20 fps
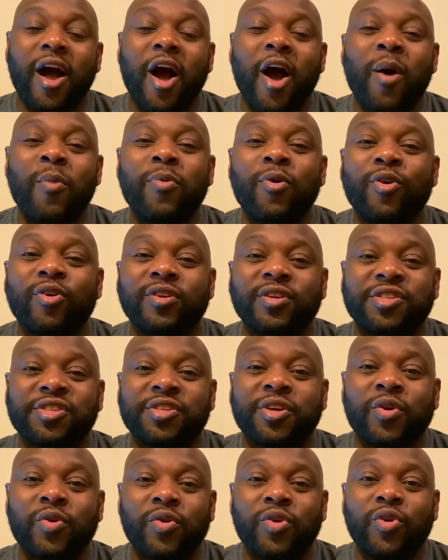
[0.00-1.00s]
I'm going to
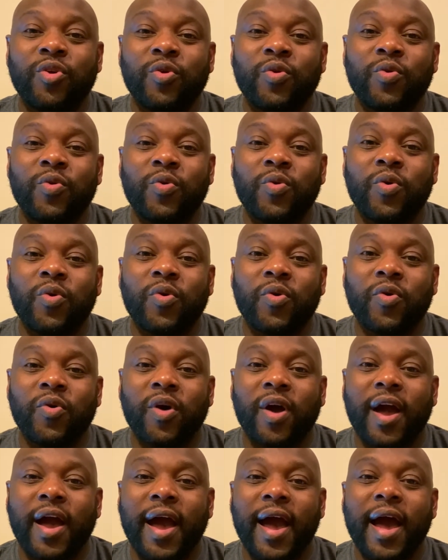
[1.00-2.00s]
show you
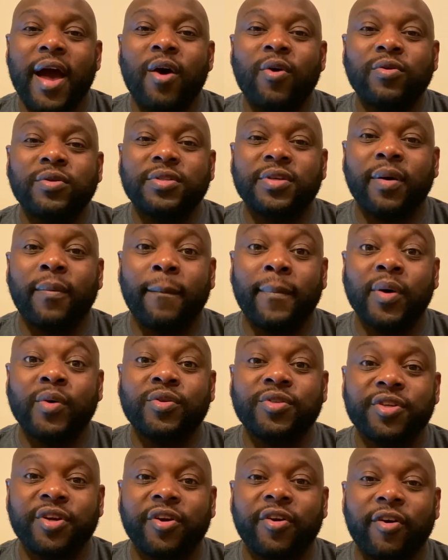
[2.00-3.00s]
how to
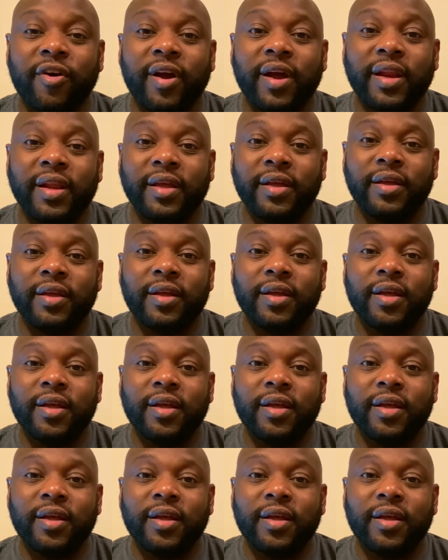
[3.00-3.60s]
boost your credit